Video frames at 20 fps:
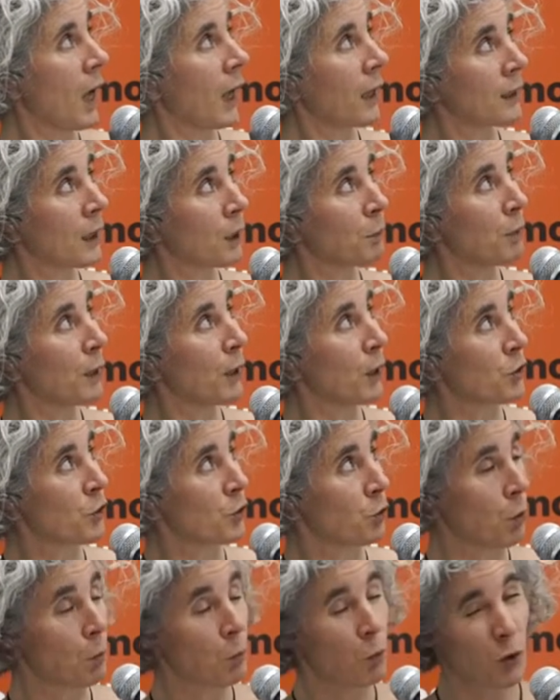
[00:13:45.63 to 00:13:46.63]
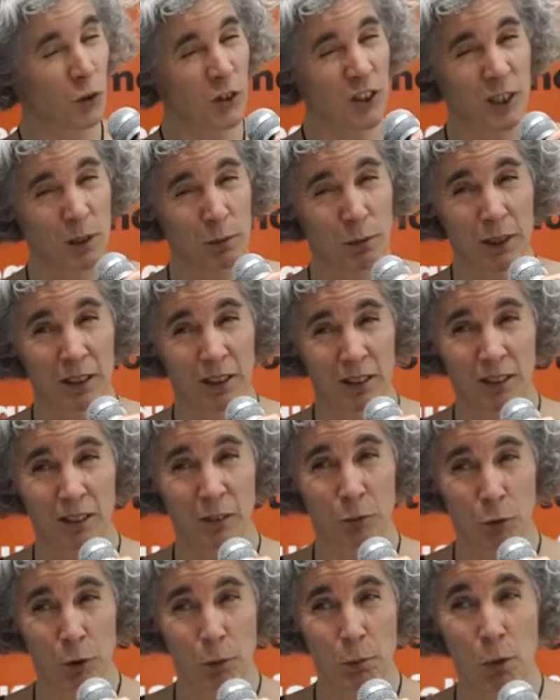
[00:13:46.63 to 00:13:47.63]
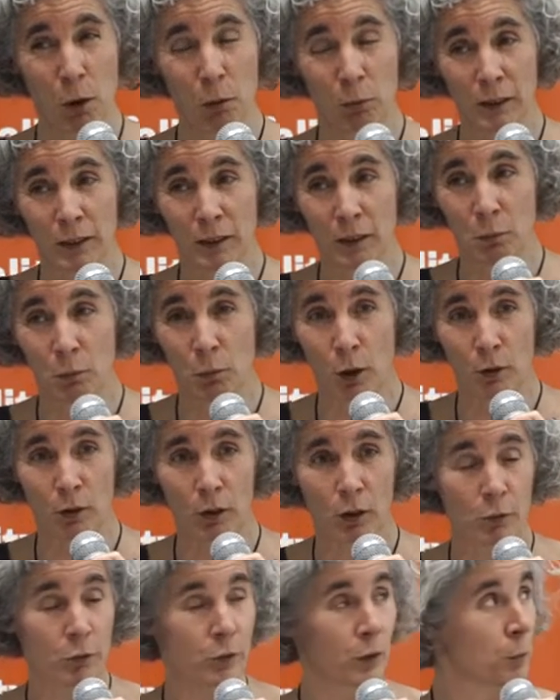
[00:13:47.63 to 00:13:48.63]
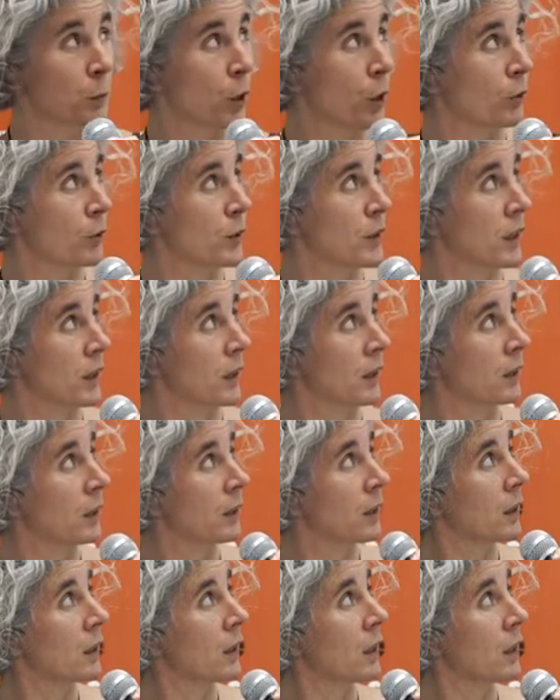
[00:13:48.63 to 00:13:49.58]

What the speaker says: And that belongs to a more civic and republican model of democracy.